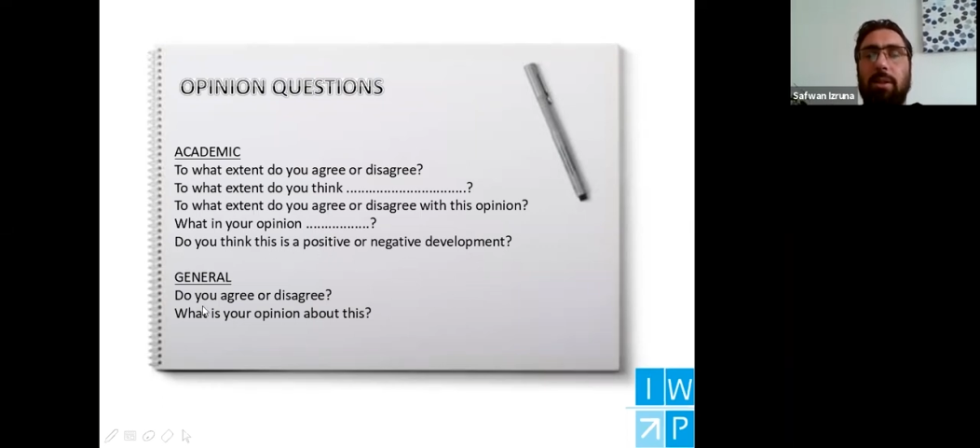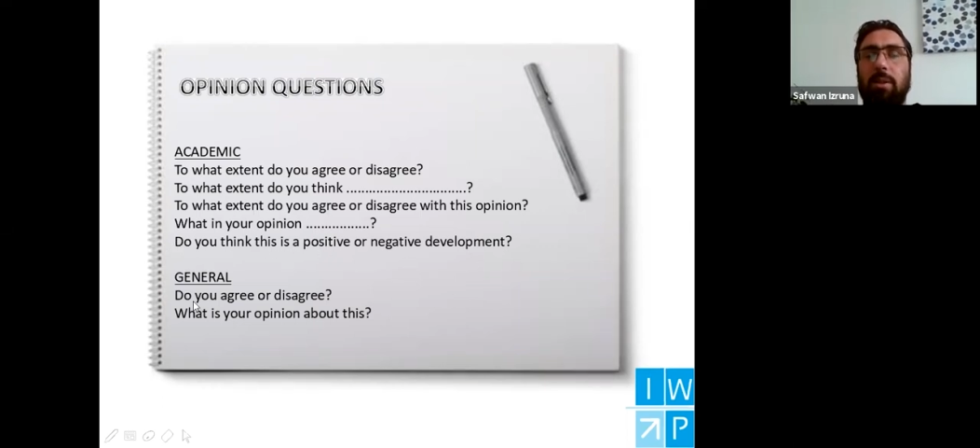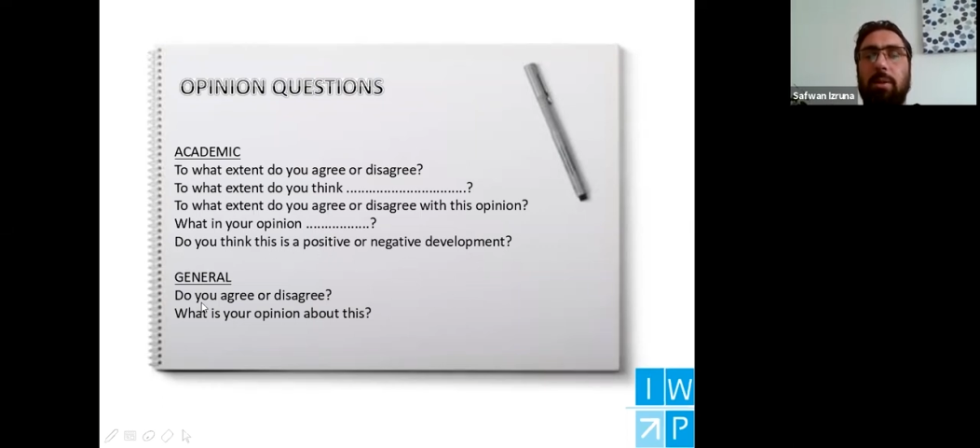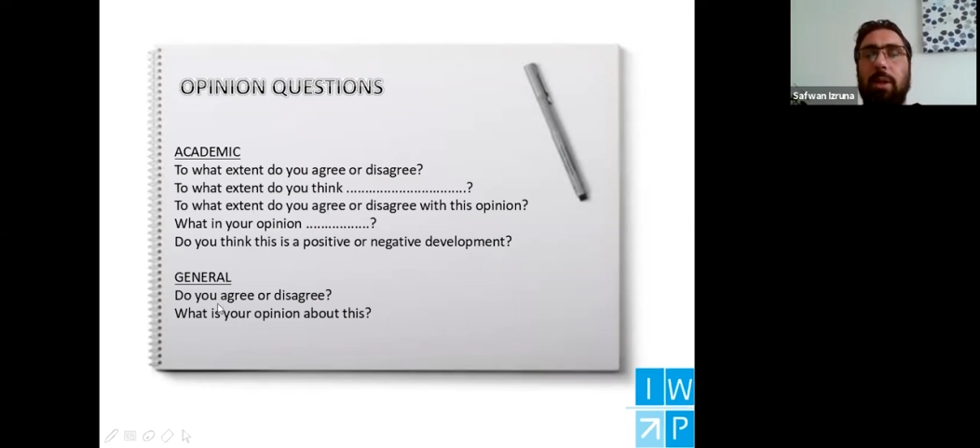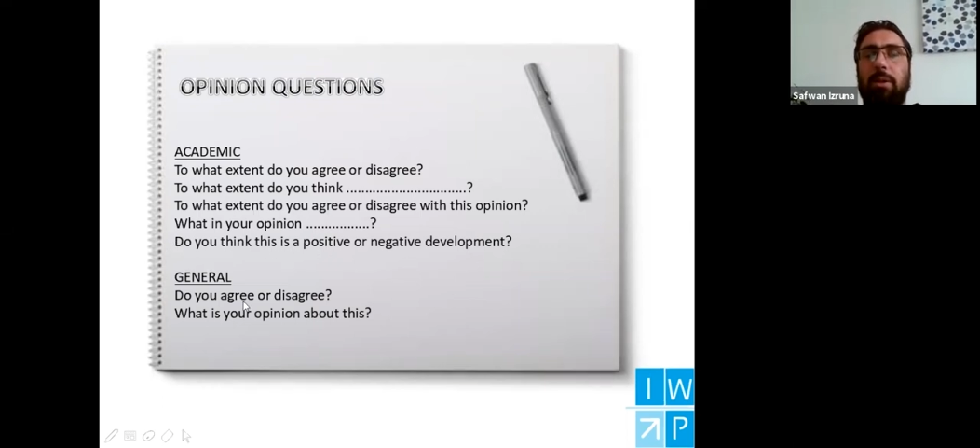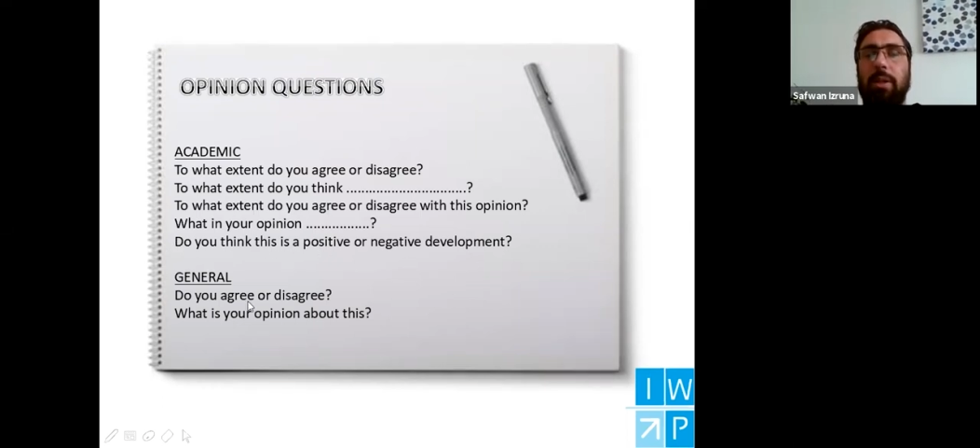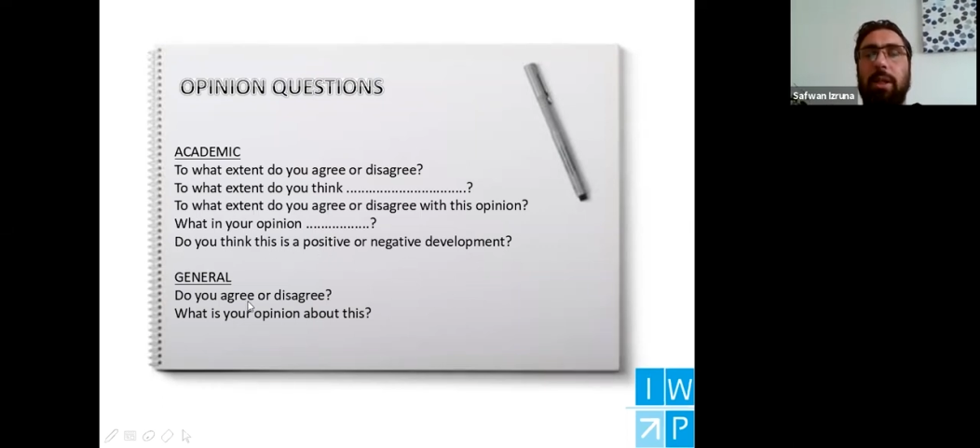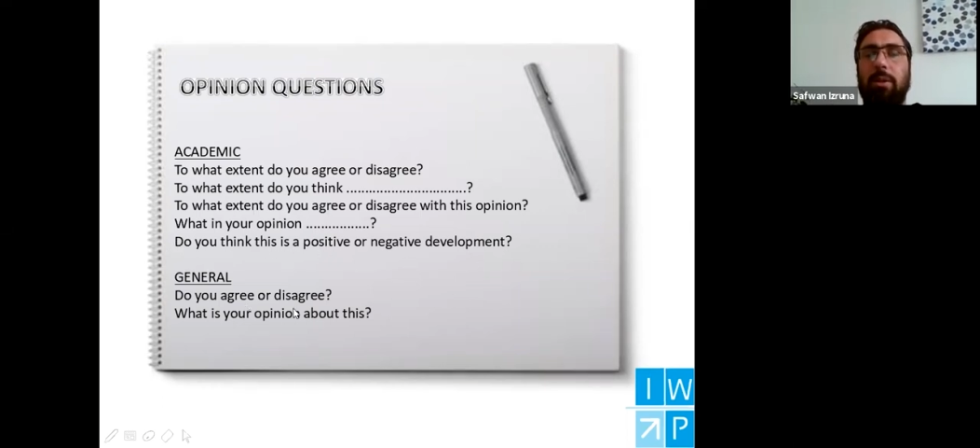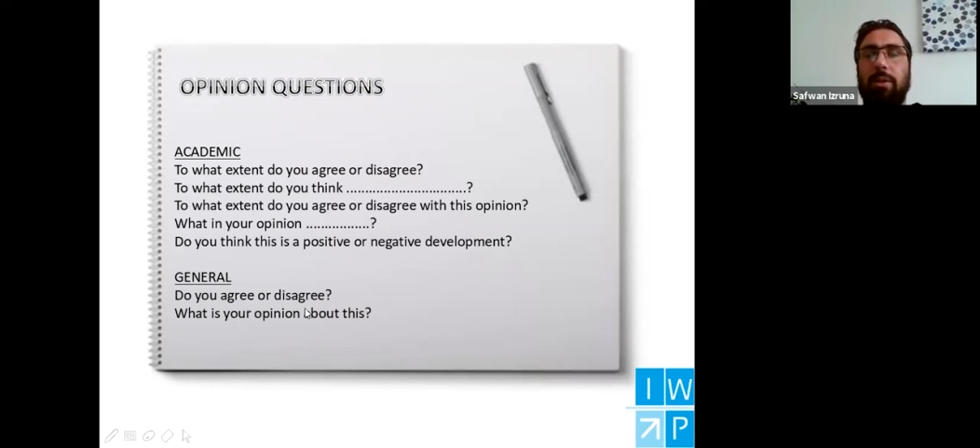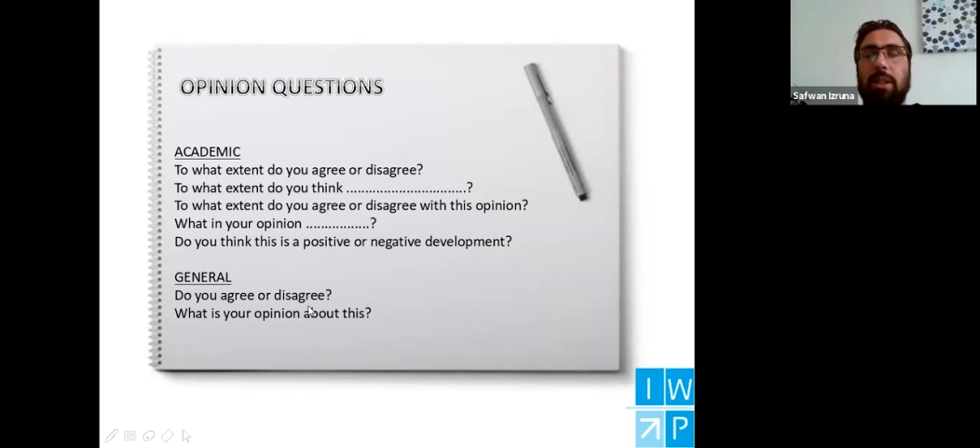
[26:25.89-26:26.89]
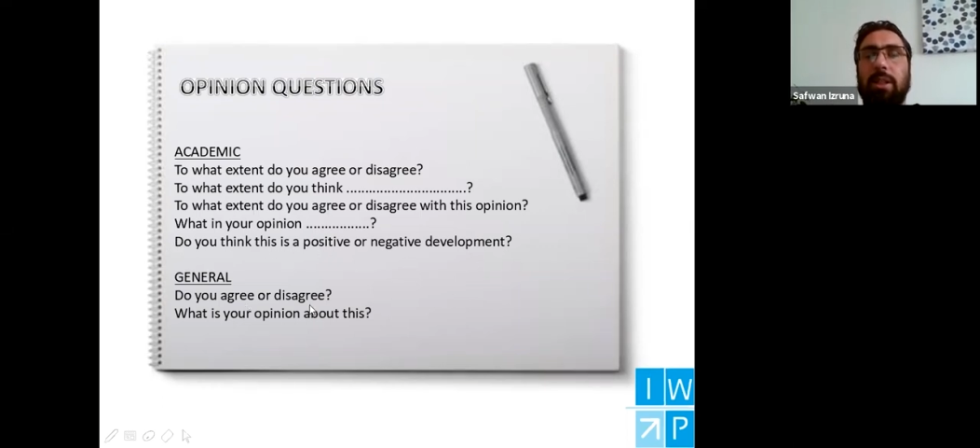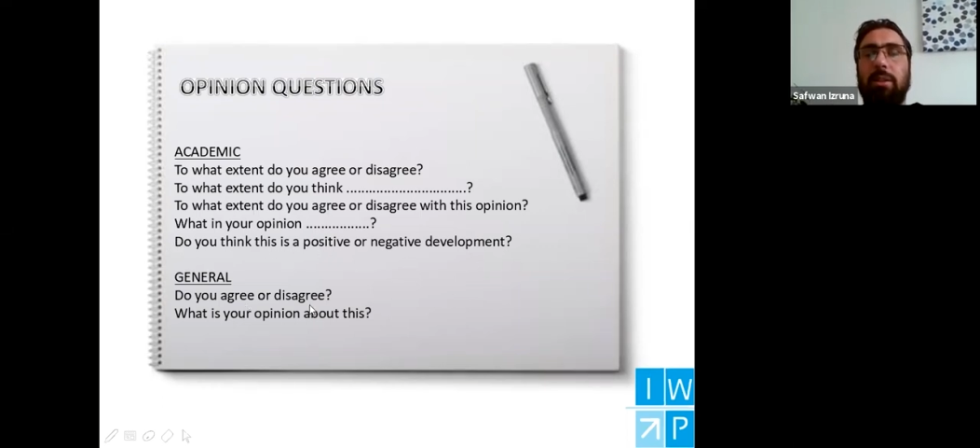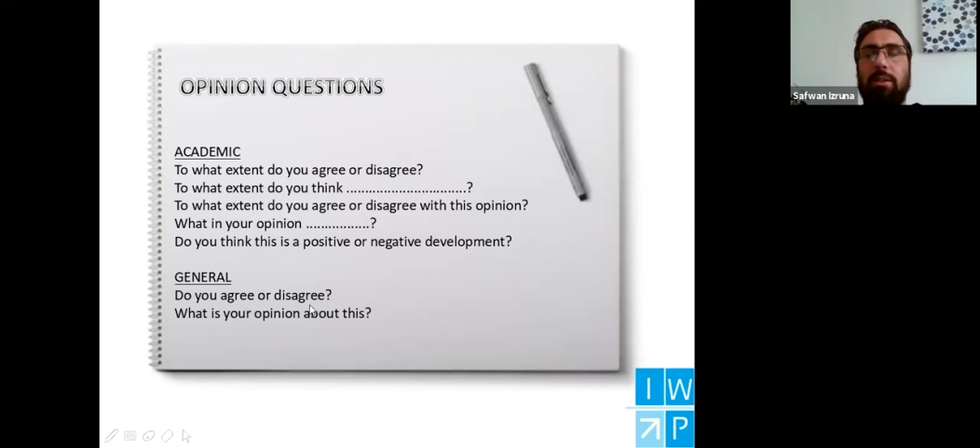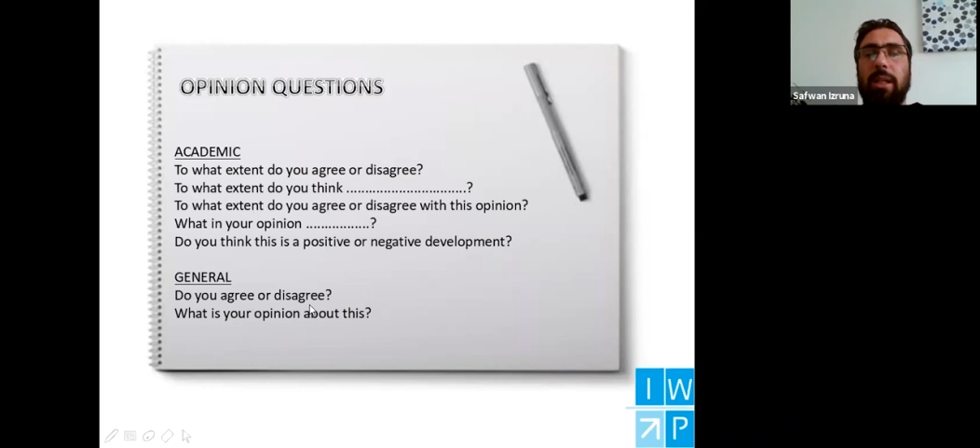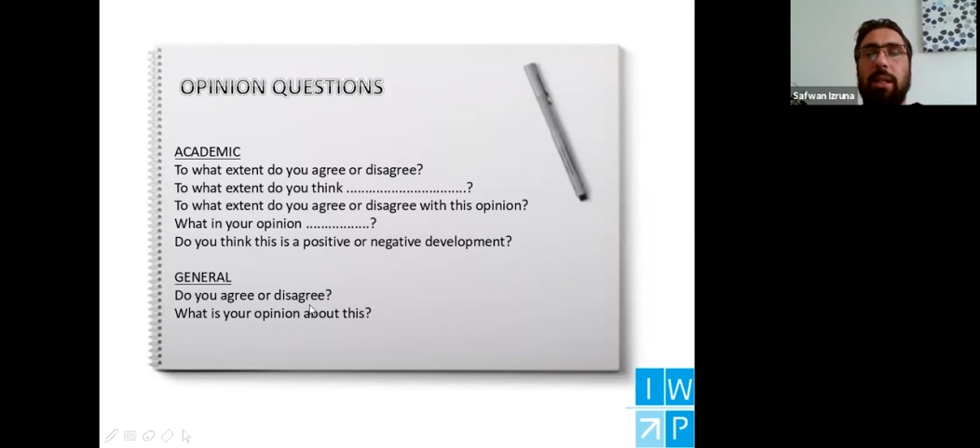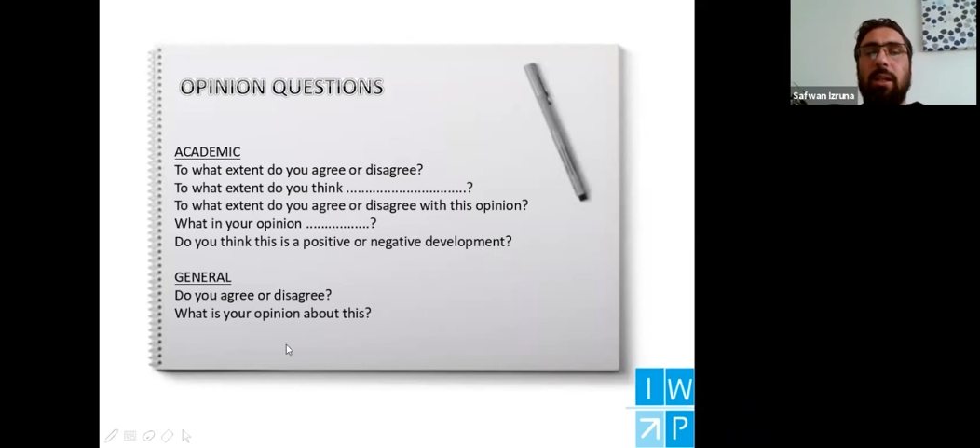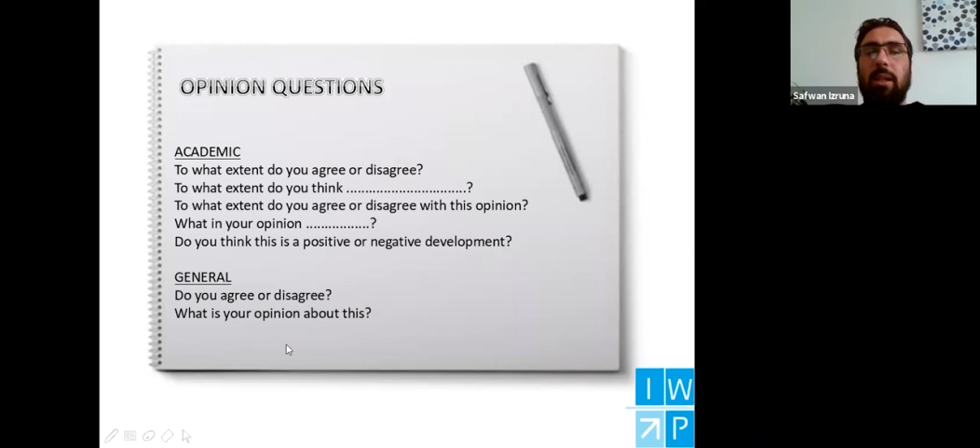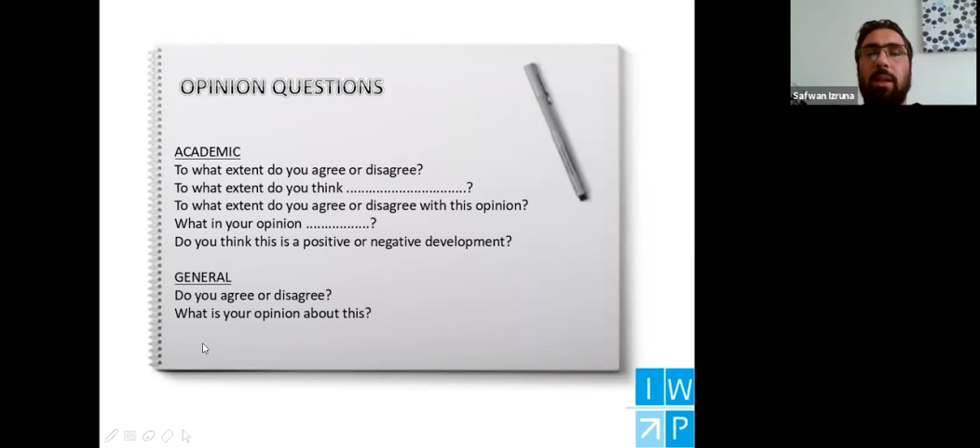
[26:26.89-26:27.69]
Do you agree or disagree?